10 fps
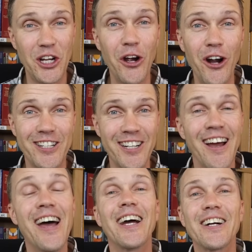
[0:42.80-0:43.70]
Church.
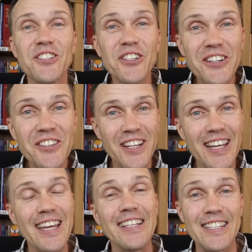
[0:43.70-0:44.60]
Clearly
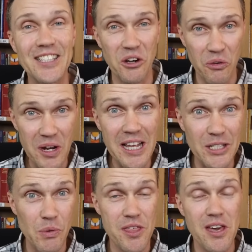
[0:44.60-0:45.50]
he
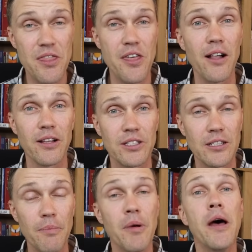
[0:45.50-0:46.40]
disagrees with
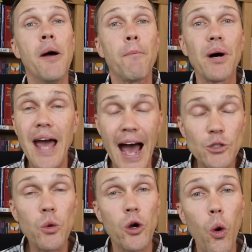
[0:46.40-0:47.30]
Catholicism. But
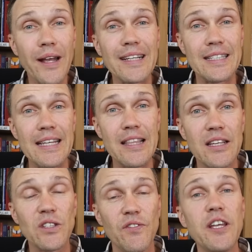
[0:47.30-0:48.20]
as we're going to see in
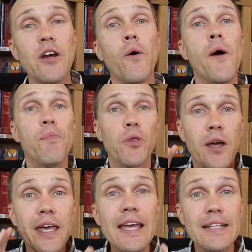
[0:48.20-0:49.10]
this video,
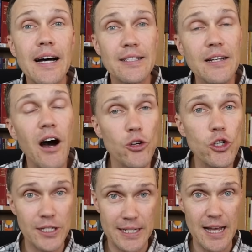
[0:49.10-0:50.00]
he doesn't
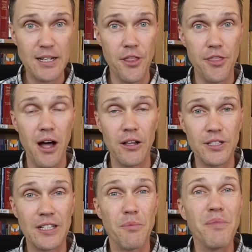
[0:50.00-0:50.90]
understand
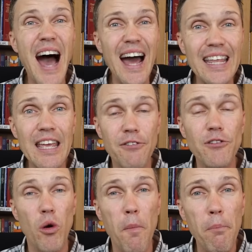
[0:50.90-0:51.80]
Catholicism, not
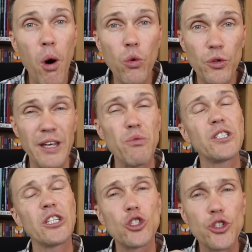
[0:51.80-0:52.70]
even remotely,
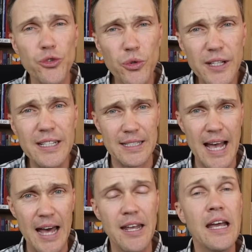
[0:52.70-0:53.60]
which is truly
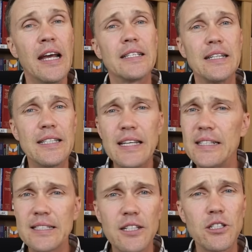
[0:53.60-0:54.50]
sad since
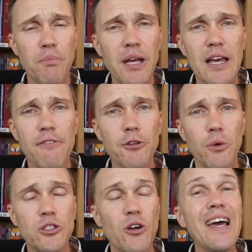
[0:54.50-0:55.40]
he's such a big
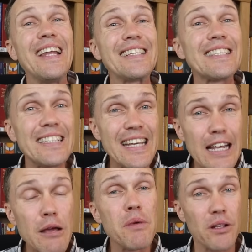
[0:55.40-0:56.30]
influencer and is
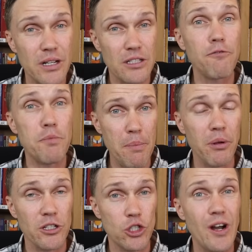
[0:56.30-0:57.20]
leading millions of
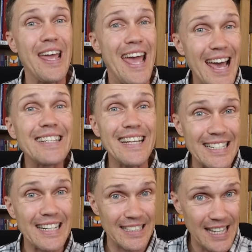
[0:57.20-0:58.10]
people astray and
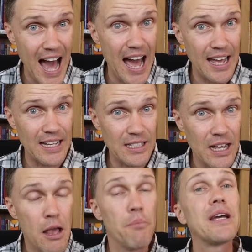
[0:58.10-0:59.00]
into lies
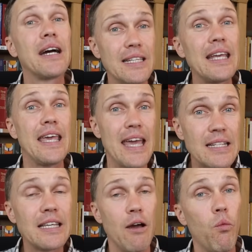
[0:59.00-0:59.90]
because he
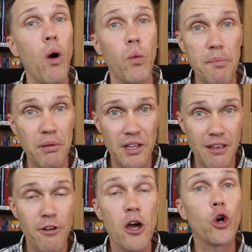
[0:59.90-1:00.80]
can't get what we
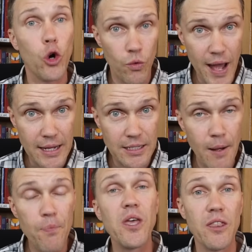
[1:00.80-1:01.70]
believe correct
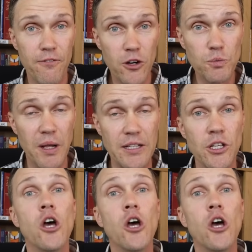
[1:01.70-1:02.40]
in the first place.